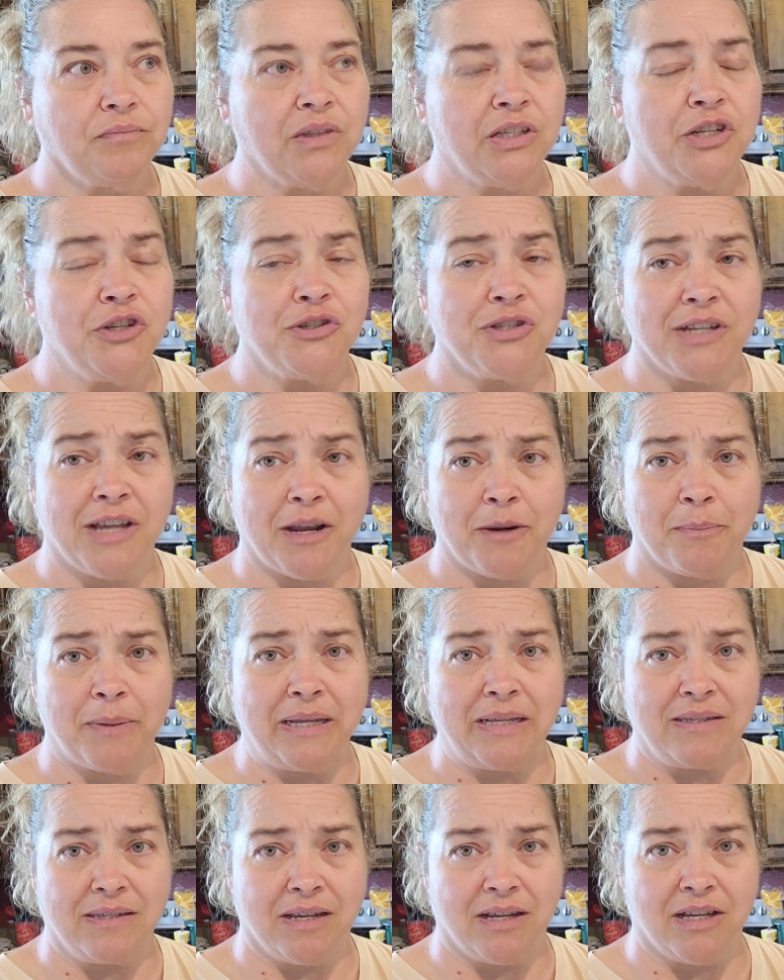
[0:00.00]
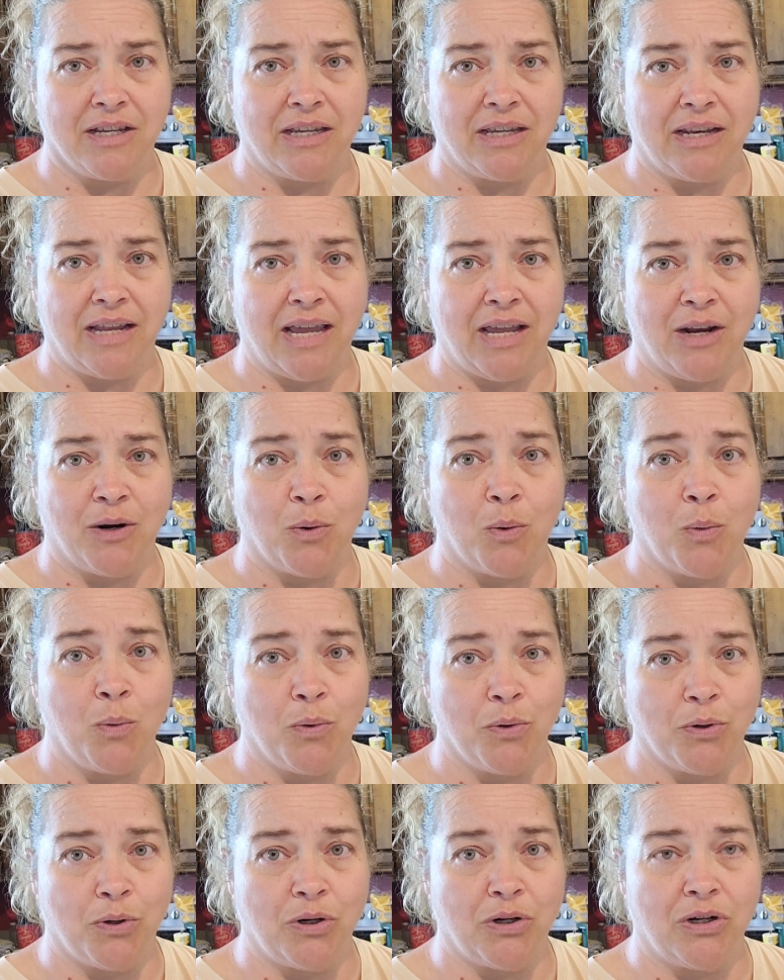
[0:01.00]
used to go to Pizza Hut and
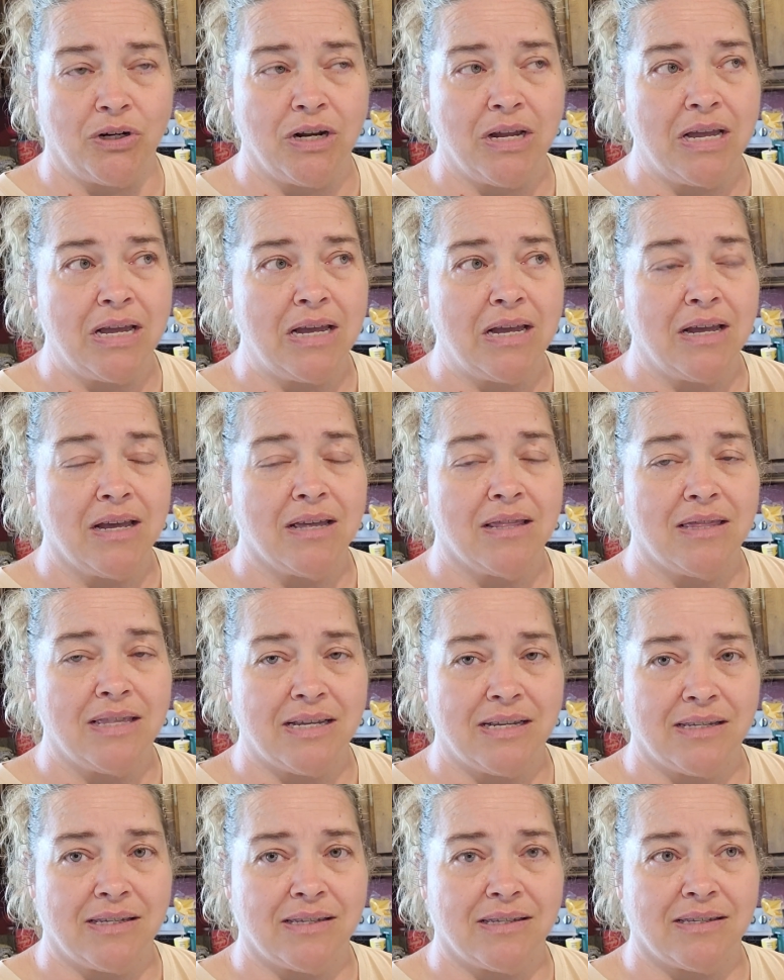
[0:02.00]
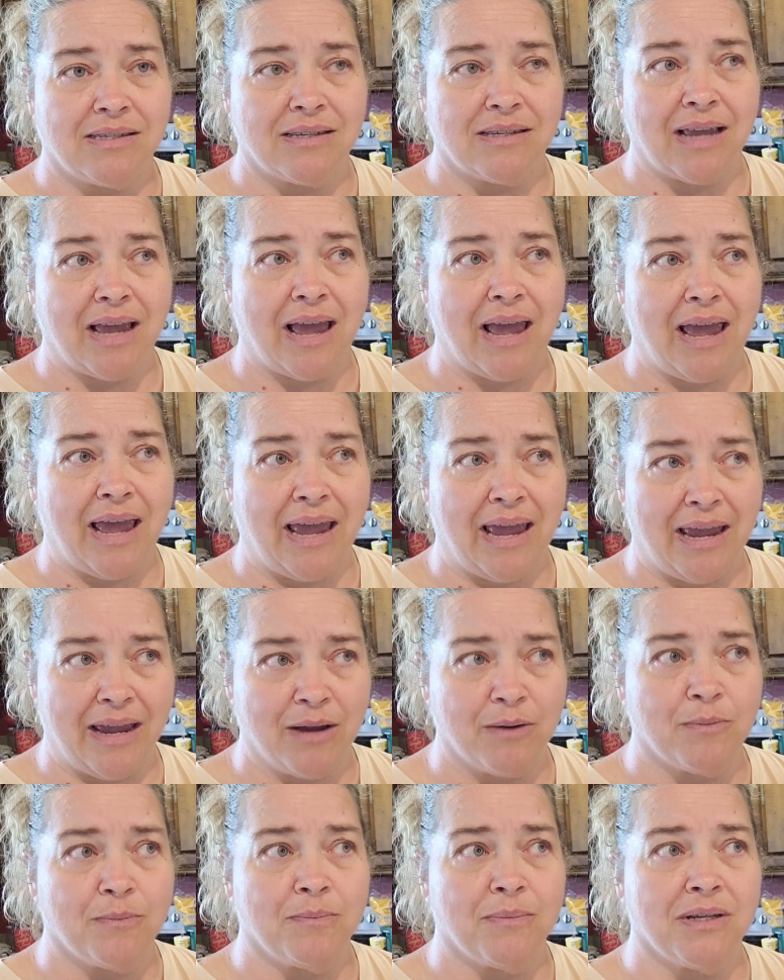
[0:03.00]
order this
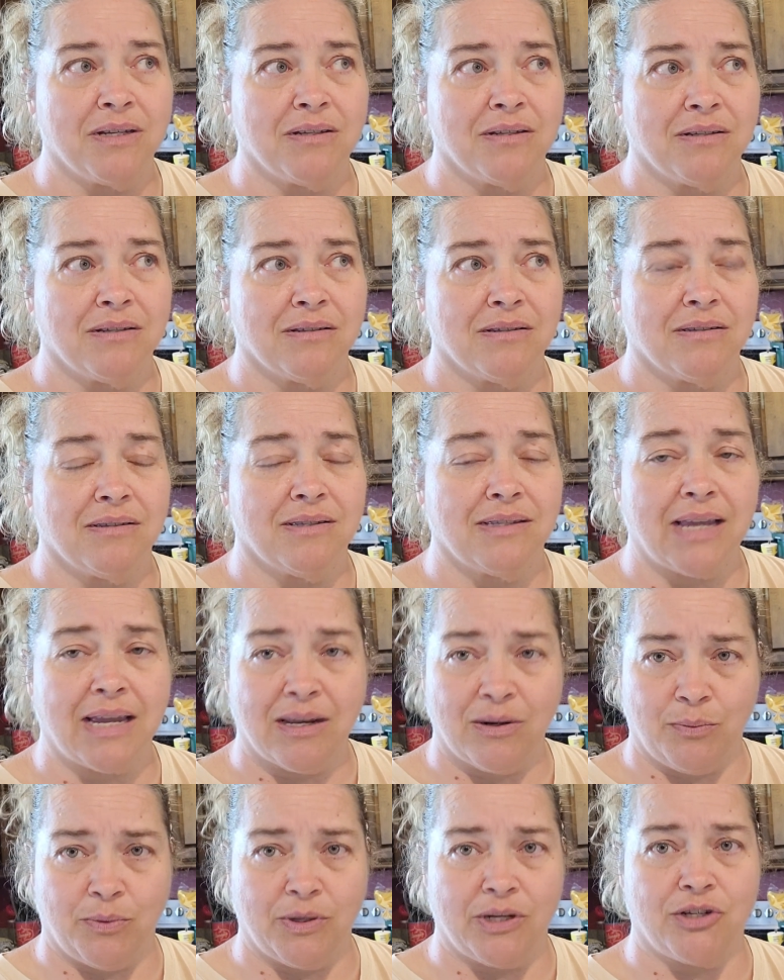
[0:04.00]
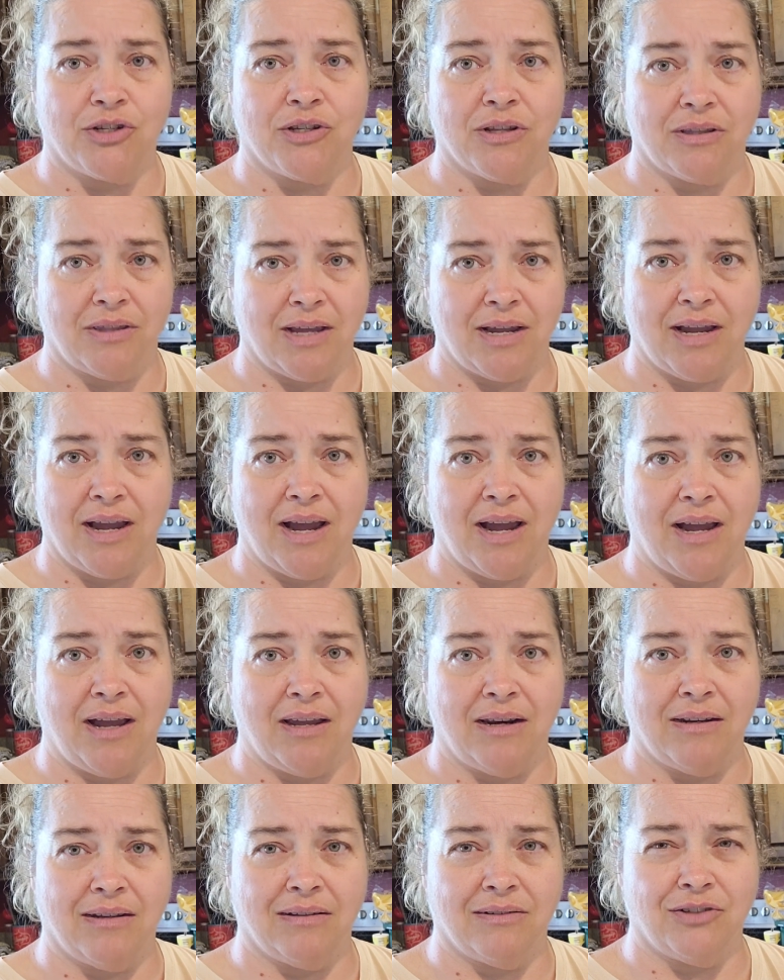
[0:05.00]
ham sandwich that they
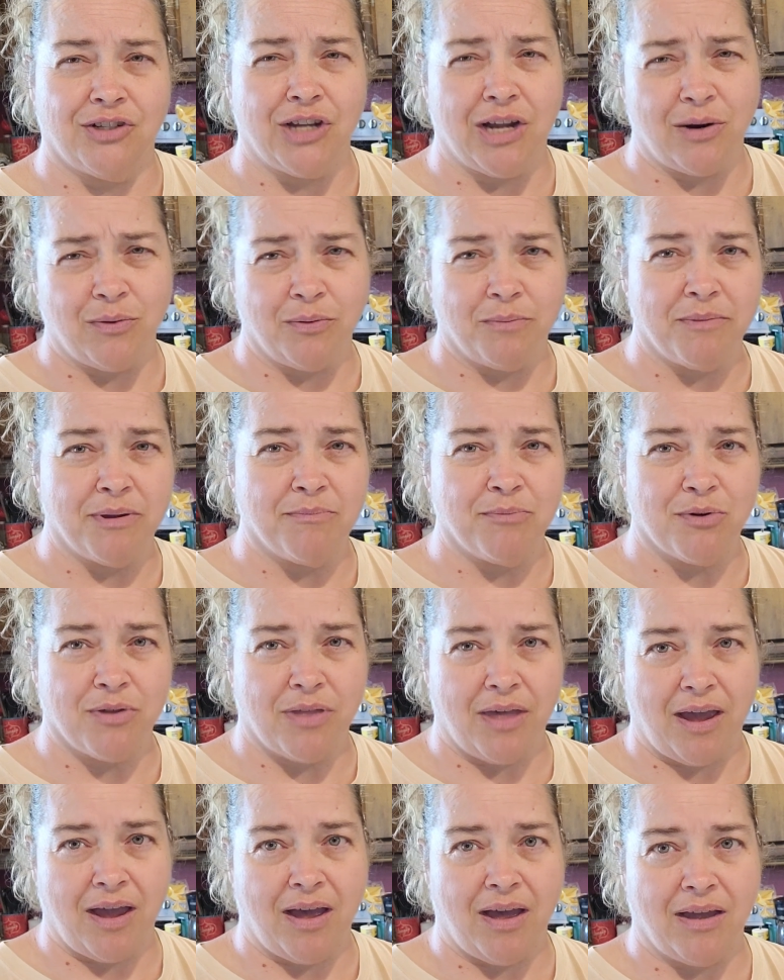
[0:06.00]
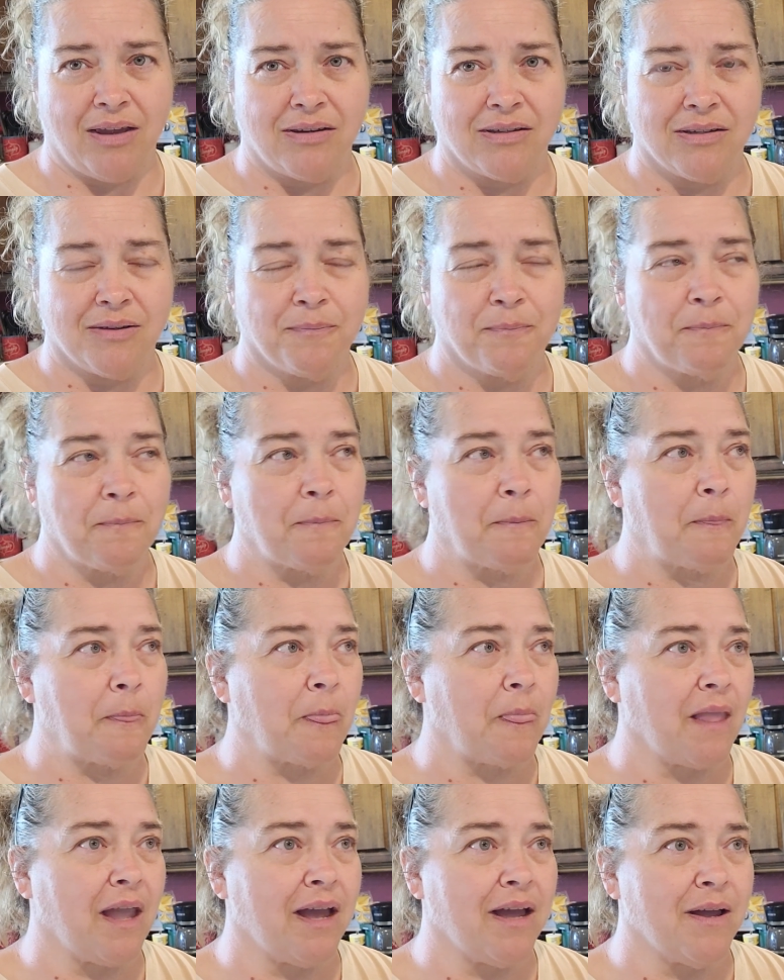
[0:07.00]
had. Do y'all remember that?
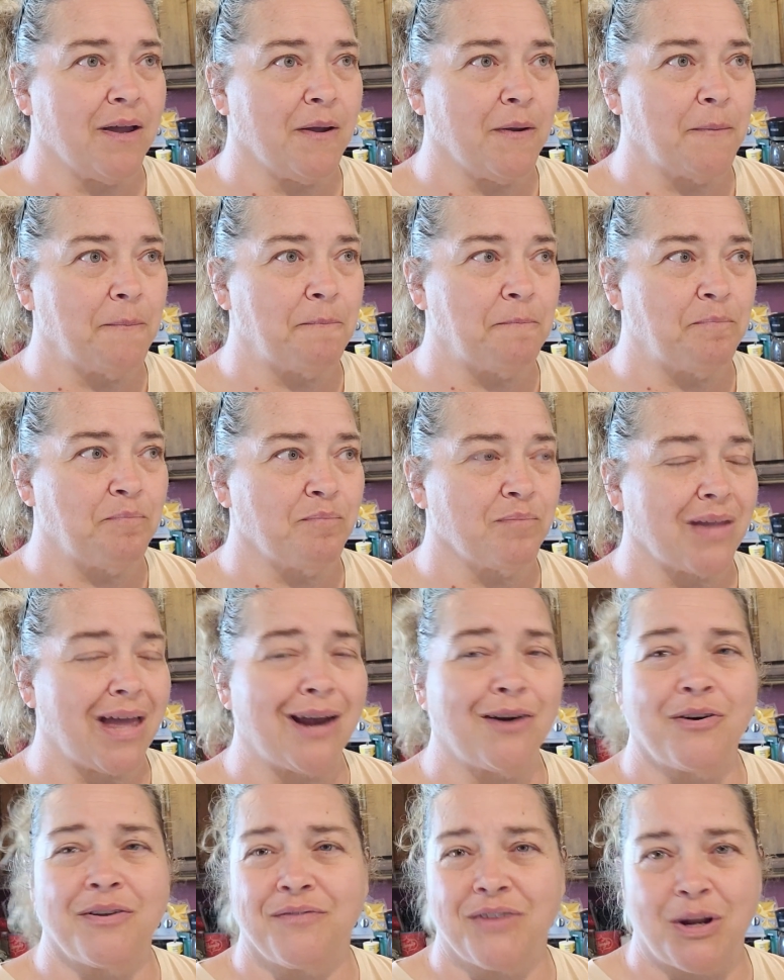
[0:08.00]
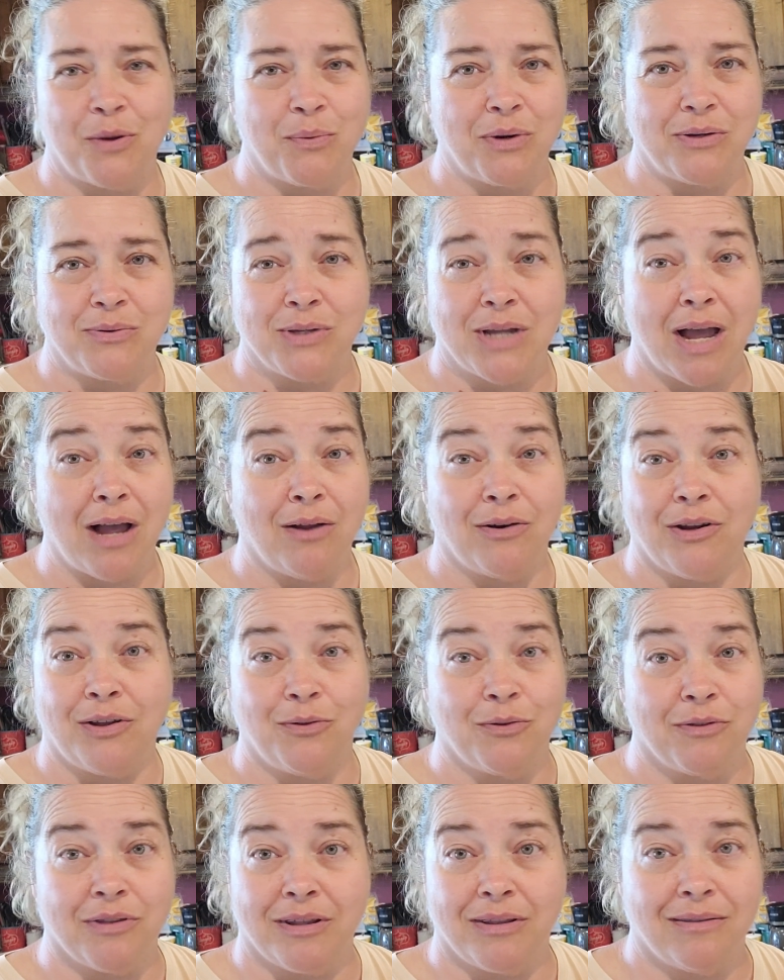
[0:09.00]
I don't even know what it was called
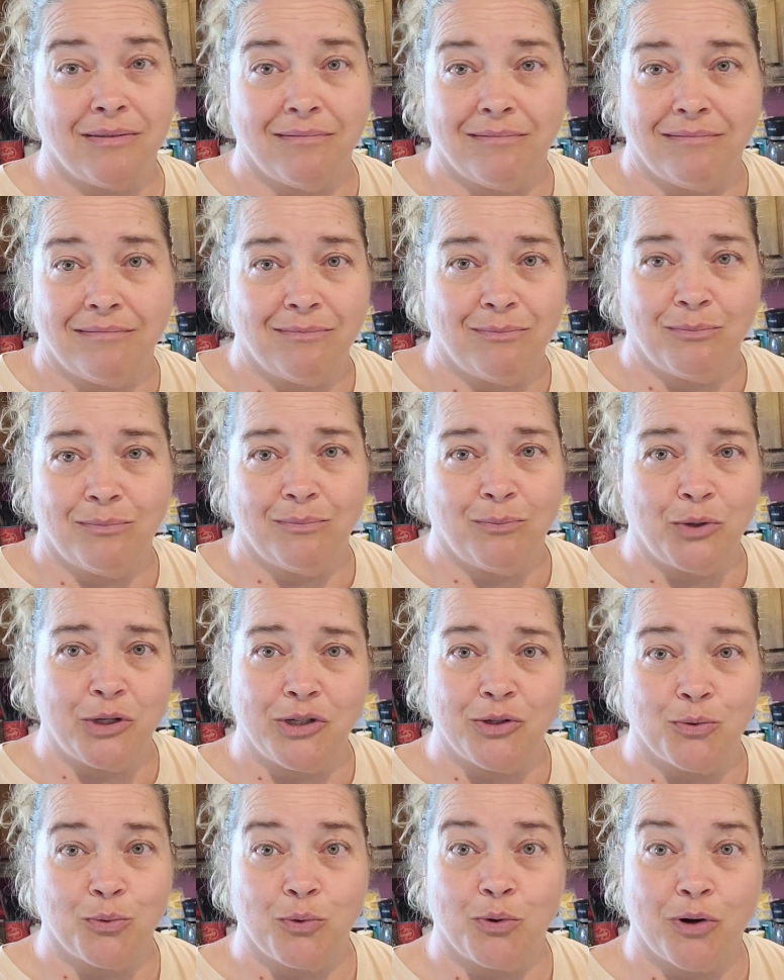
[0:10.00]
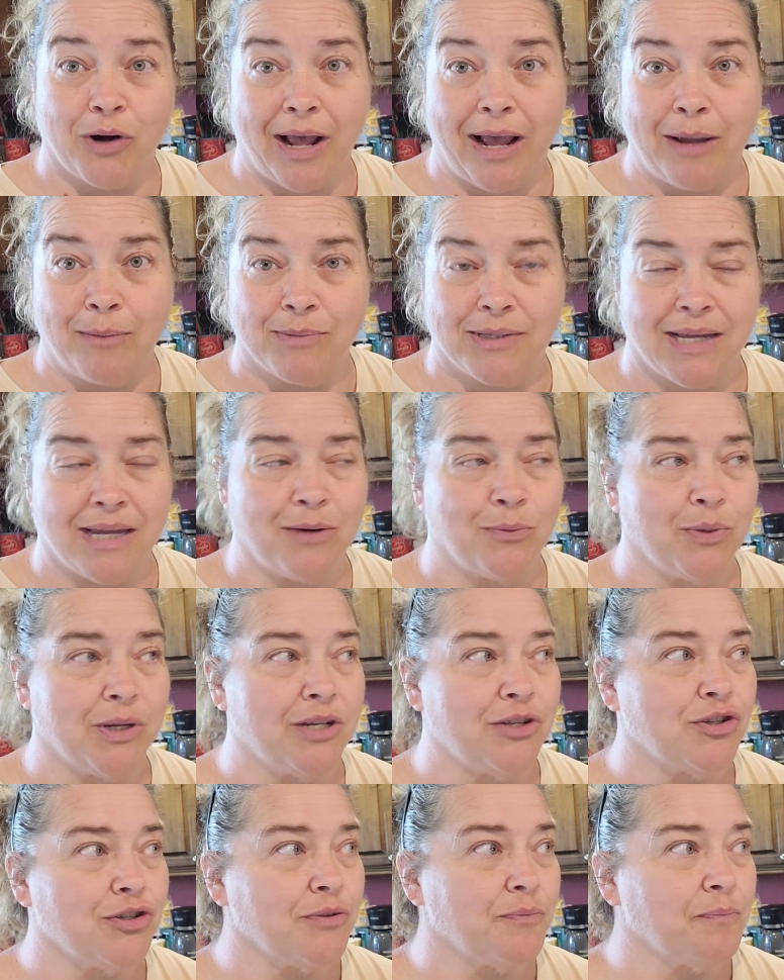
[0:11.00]
other than we just ordered a ham sandwich.